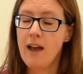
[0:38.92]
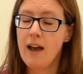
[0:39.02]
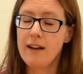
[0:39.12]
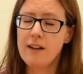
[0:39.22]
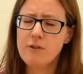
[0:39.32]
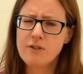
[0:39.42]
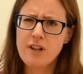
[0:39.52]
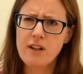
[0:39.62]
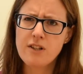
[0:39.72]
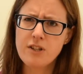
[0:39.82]
And in
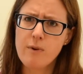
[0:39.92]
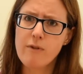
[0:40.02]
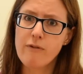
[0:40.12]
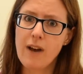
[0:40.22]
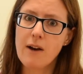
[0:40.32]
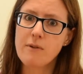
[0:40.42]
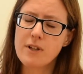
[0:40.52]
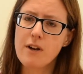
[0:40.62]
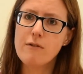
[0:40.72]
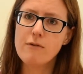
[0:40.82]
audiology, we've found
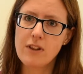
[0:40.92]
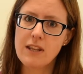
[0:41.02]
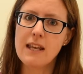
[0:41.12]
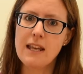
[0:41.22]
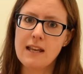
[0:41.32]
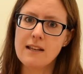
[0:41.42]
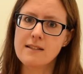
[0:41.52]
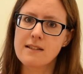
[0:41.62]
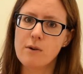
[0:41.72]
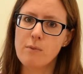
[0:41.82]
over the
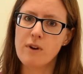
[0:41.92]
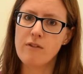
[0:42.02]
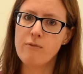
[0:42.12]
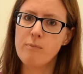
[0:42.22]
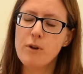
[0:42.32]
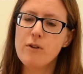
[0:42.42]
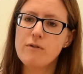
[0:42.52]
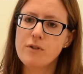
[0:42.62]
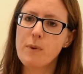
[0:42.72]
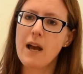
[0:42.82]
years that we've
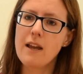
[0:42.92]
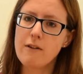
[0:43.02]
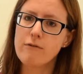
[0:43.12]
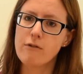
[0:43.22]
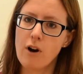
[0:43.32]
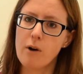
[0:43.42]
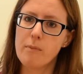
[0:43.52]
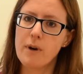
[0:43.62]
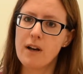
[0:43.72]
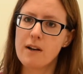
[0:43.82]
moved away
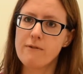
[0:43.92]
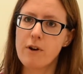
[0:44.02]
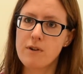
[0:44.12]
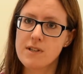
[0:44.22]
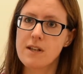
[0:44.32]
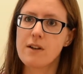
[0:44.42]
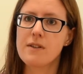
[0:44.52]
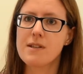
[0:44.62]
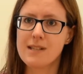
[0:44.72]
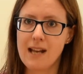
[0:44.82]
from focusing
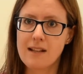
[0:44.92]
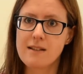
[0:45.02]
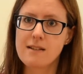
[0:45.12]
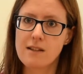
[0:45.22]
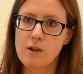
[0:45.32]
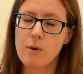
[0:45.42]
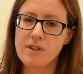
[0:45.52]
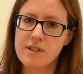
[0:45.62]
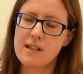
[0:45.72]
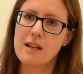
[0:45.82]
on the stats and the
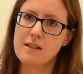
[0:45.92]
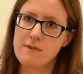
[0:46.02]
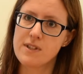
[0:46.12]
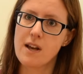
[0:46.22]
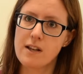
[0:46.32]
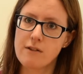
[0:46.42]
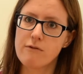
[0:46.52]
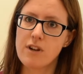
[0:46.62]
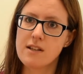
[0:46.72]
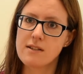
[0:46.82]
quantitative side
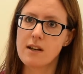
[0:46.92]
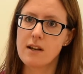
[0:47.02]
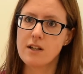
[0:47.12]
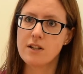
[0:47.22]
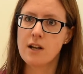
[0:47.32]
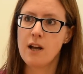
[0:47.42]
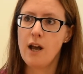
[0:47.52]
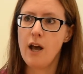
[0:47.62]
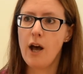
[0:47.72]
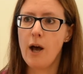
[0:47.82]
of research,
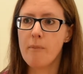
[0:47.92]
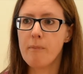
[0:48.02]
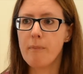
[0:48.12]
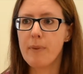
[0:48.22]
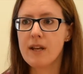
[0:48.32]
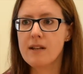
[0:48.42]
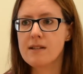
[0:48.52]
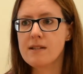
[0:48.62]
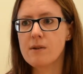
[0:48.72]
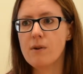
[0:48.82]

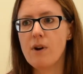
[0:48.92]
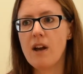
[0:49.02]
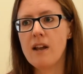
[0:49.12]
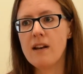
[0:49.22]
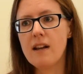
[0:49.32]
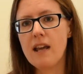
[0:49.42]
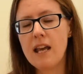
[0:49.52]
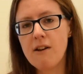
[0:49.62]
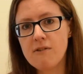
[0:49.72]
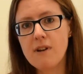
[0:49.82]
because
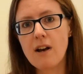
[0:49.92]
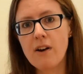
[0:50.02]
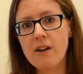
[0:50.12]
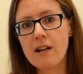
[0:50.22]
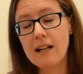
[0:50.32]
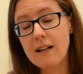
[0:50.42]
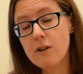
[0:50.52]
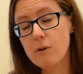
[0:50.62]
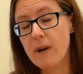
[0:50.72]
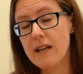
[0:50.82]
here on a
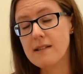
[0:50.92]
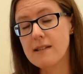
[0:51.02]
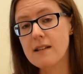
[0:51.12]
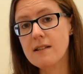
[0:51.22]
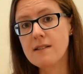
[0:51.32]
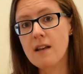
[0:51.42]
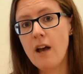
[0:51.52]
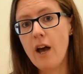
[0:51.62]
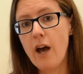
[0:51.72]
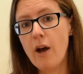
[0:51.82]
clinical basis,
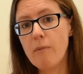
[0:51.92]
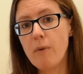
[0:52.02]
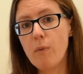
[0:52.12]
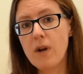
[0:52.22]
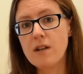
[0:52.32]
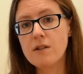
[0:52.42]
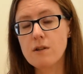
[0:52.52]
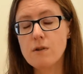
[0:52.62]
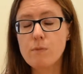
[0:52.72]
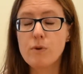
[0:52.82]
we can
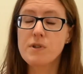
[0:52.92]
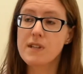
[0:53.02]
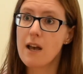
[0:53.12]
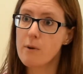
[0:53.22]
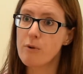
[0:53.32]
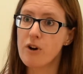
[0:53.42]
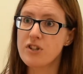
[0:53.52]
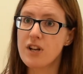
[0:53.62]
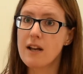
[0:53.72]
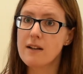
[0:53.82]
do small scale
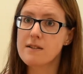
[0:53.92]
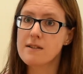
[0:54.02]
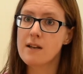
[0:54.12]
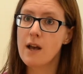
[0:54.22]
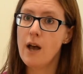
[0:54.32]
projects,